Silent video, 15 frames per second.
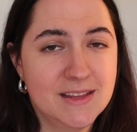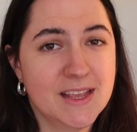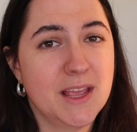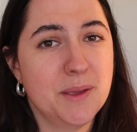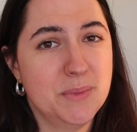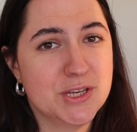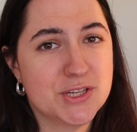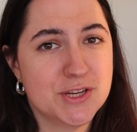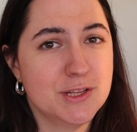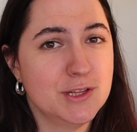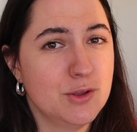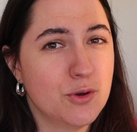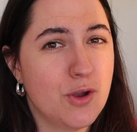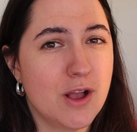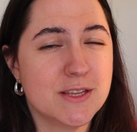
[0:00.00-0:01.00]
Like I mentioned,
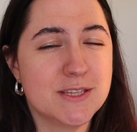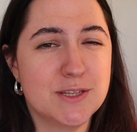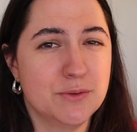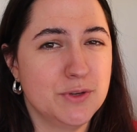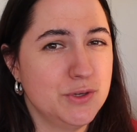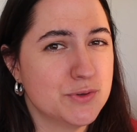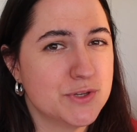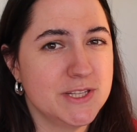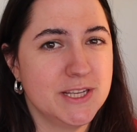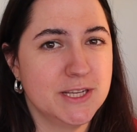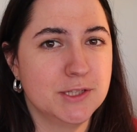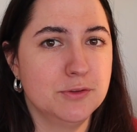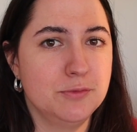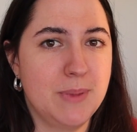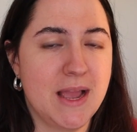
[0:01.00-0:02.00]
low cost don't usually
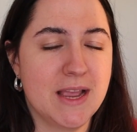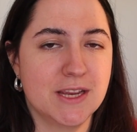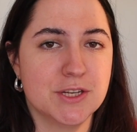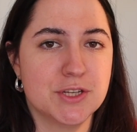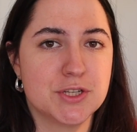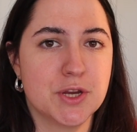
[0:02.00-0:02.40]
include baggage.